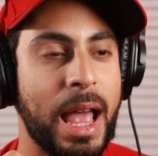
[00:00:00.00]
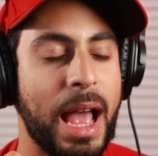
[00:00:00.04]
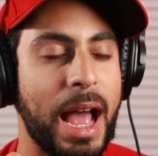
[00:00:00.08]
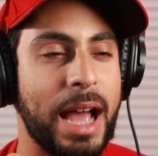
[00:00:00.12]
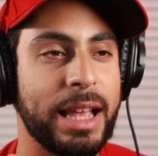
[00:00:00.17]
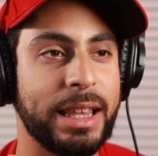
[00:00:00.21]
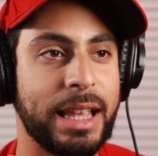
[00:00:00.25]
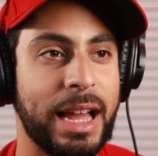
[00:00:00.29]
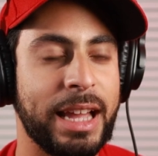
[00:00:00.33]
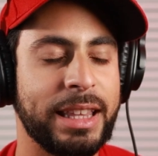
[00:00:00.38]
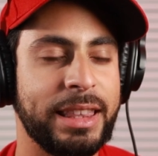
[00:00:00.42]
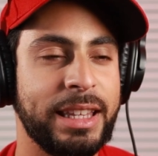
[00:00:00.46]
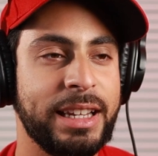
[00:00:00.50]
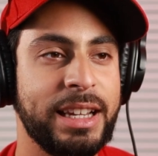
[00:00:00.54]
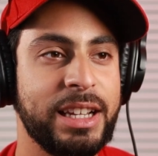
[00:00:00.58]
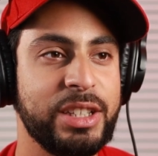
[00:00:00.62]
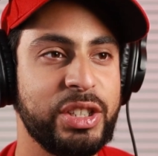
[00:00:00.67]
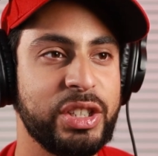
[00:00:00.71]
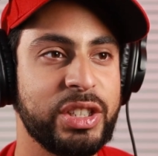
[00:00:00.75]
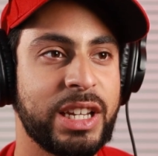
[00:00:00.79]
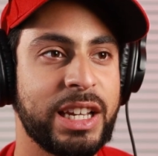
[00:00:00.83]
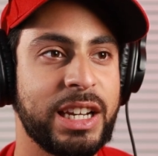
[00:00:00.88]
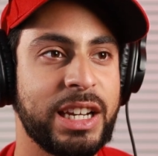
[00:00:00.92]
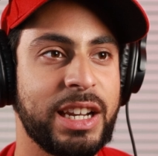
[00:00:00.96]
I think
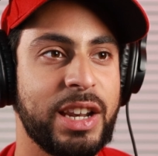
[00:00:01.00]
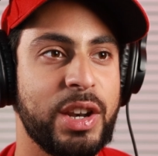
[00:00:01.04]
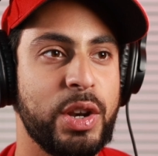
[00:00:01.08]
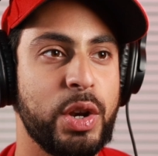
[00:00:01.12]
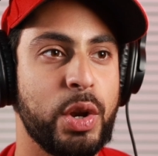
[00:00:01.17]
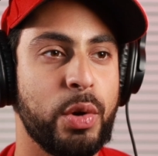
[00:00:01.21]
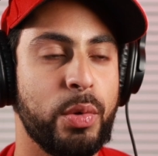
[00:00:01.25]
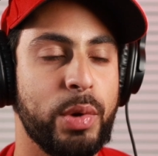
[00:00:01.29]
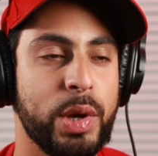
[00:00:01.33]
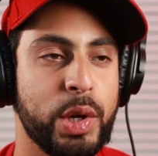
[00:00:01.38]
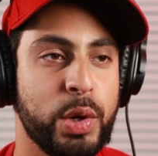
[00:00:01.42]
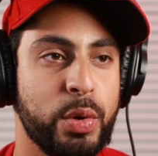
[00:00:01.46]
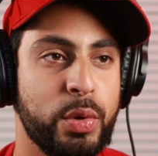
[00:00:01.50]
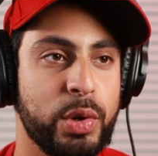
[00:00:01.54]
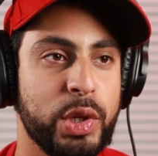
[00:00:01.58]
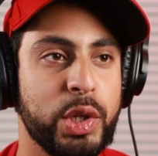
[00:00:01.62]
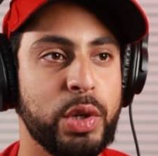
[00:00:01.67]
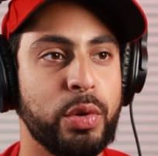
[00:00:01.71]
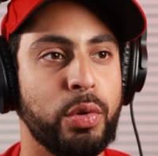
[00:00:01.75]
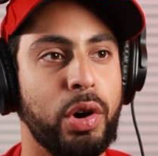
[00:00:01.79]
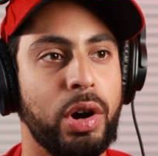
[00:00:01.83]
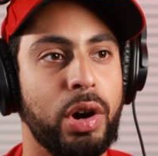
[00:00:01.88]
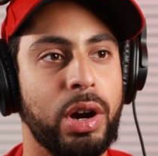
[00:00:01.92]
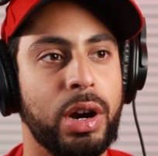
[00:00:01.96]
it's just kind of knowing who
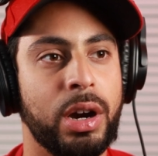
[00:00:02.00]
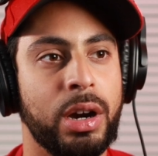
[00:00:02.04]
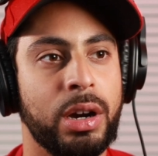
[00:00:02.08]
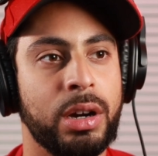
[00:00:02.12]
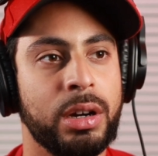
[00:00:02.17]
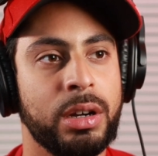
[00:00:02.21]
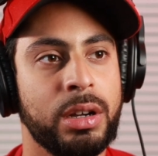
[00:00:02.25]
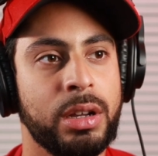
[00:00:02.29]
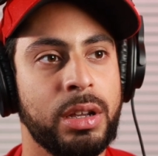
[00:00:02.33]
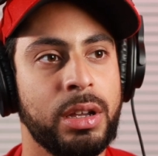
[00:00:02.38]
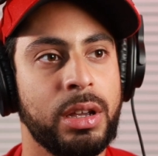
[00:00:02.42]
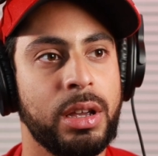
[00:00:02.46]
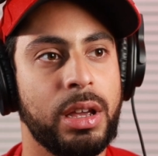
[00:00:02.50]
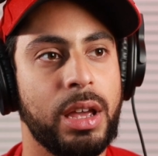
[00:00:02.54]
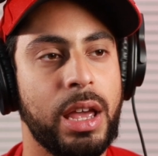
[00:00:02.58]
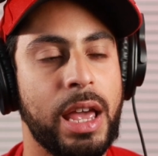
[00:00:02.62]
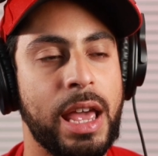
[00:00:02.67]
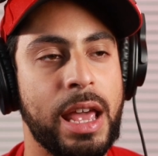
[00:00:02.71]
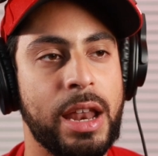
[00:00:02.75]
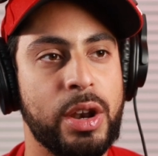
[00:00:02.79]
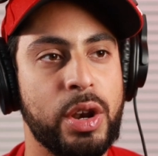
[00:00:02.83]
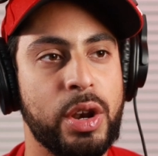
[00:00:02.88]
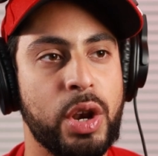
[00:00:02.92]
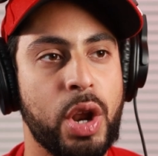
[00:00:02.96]
you are
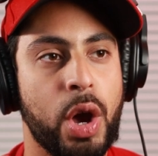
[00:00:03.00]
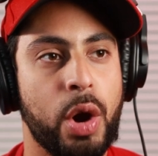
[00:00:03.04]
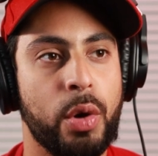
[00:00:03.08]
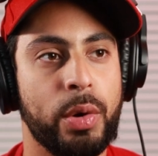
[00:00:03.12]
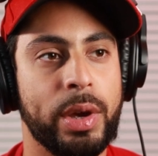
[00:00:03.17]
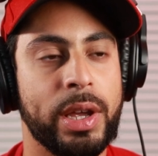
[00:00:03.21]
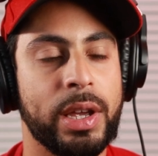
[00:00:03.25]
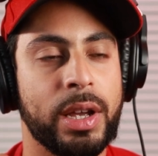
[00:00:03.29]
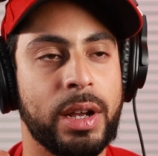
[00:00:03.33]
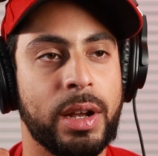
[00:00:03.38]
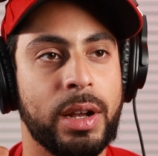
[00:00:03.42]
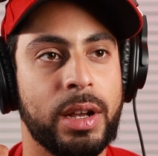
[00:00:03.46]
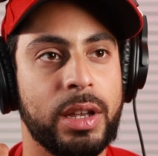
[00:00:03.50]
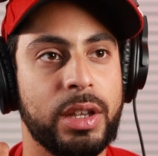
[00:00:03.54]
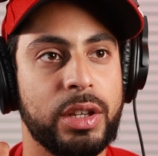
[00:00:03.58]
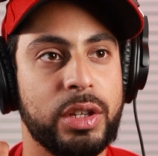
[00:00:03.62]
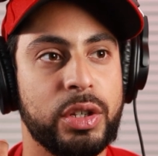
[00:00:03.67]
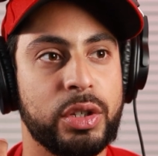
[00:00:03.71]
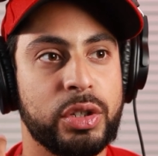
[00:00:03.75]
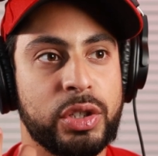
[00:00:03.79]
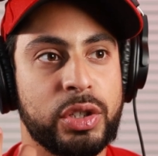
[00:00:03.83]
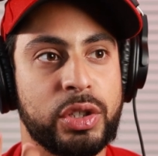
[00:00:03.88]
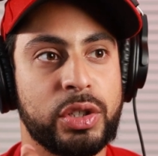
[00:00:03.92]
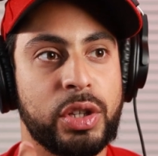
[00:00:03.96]
and knowing
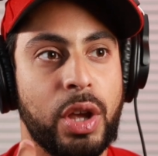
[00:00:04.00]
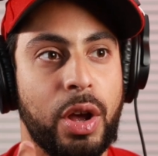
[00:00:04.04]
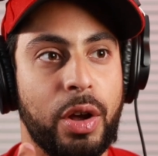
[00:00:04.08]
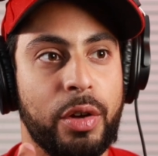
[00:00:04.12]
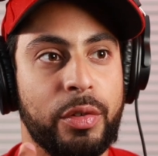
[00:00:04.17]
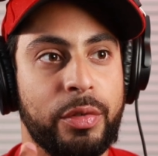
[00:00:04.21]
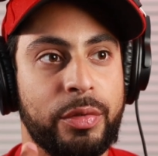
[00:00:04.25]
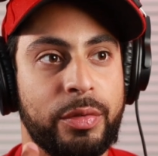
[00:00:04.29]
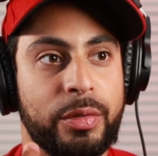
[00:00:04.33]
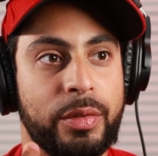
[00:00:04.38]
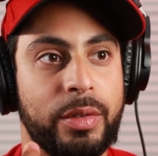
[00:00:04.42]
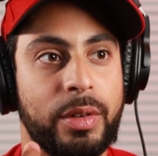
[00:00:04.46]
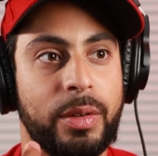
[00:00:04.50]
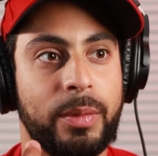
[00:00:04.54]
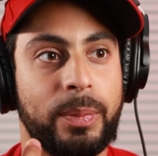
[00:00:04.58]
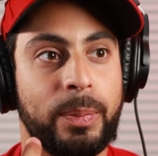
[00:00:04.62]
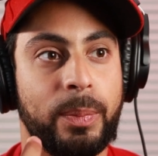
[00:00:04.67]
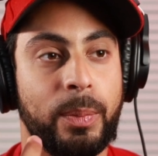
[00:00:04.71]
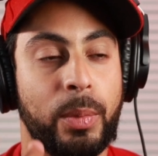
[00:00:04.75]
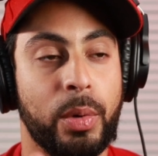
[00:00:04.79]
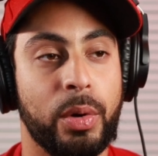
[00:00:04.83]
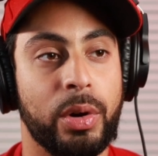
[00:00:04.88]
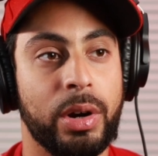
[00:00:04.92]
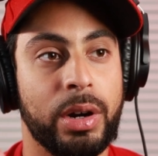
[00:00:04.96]
yourself
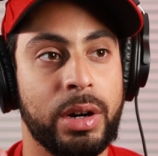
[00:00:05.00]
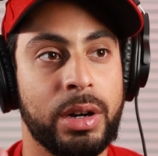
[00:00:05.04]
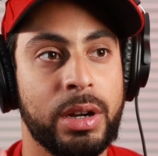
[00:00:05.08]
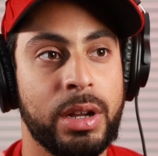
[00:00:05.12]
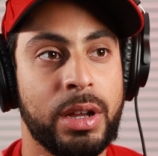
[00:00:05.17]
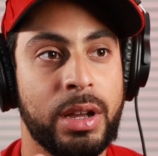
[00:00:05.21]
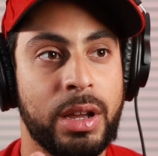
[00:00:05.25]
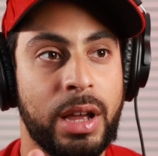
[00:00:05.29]
more.